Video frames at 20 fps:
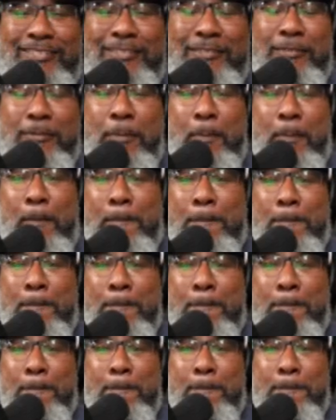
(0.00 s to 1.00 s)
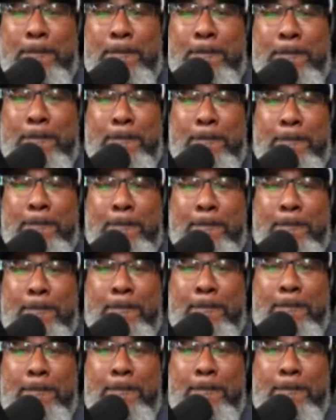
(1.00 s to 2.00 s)

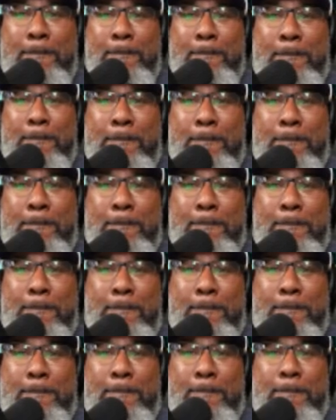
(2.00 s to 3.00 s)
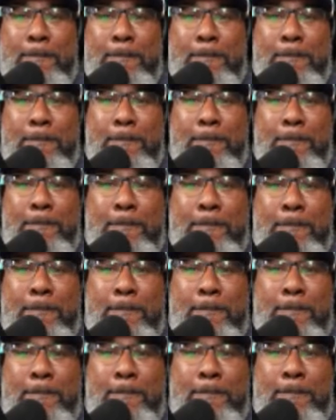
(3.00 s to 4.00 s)

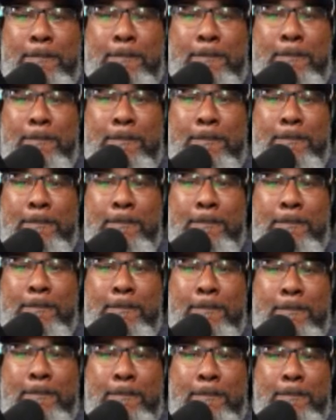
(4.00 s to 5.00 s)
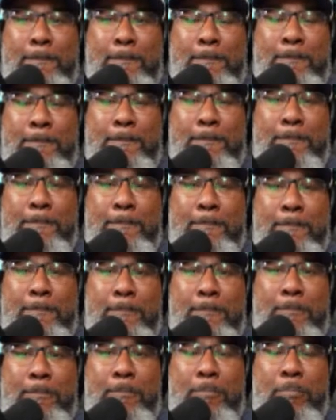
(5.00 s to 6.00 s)

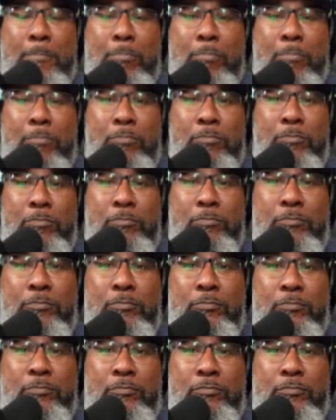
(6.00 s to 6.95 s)
[no speech]